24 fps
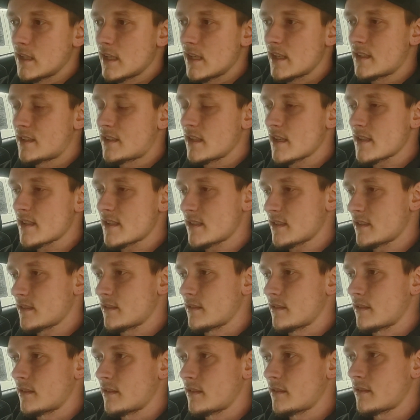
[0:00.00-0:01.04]
It
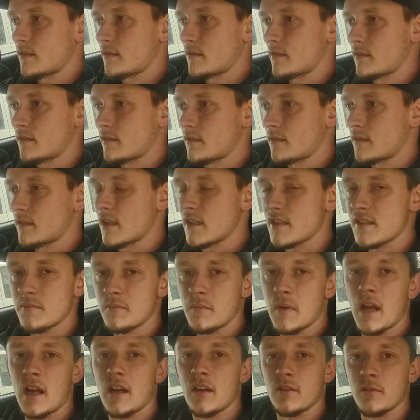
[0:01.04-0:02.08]
doesn't
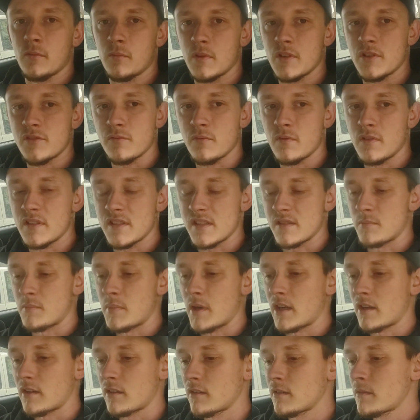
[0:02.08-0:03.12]
matter which one's
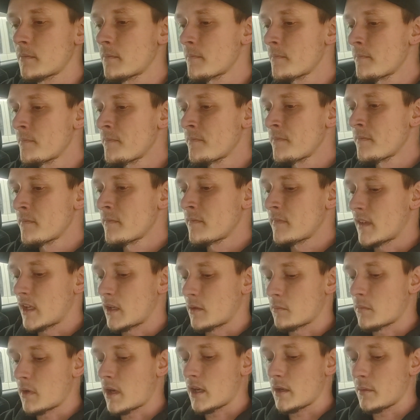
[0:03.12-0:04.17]
better,
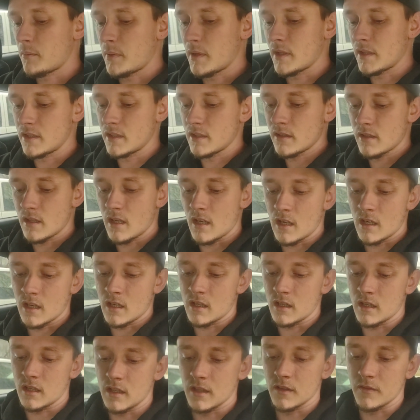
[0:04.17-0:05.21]
in my opinion.
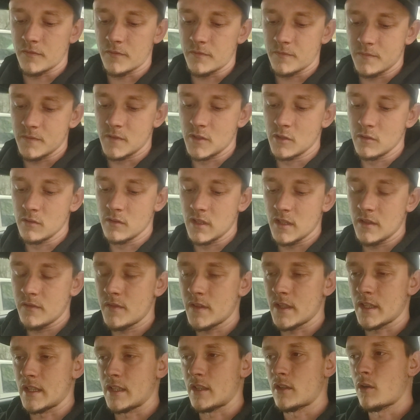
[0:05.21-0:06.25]
If you
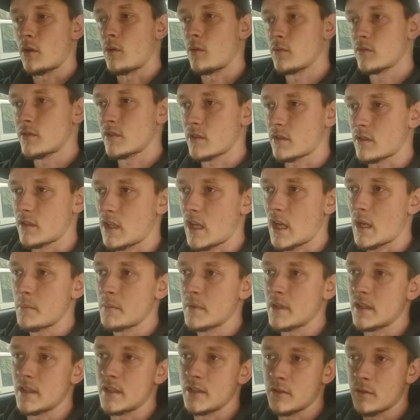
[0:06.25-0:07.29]
live in a colder
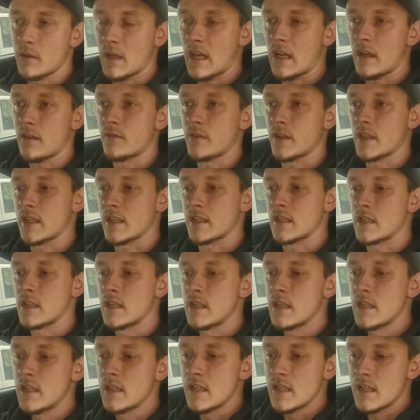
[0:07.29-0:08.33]
climate and you have a
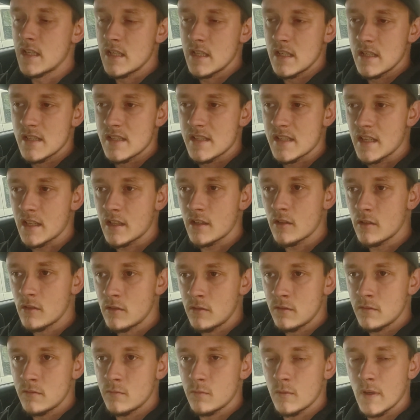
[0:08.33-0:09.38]

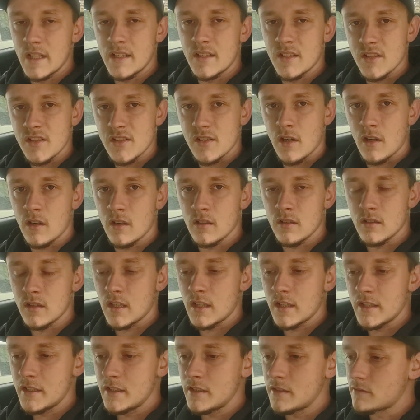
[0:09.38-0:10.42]
single wait to start
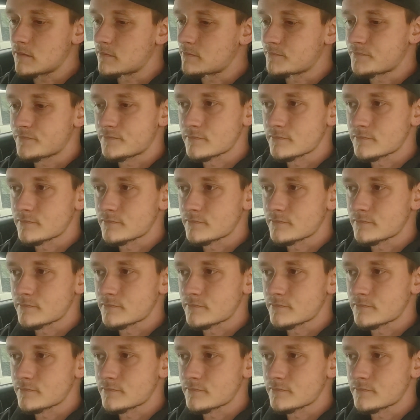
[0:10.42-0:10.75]
light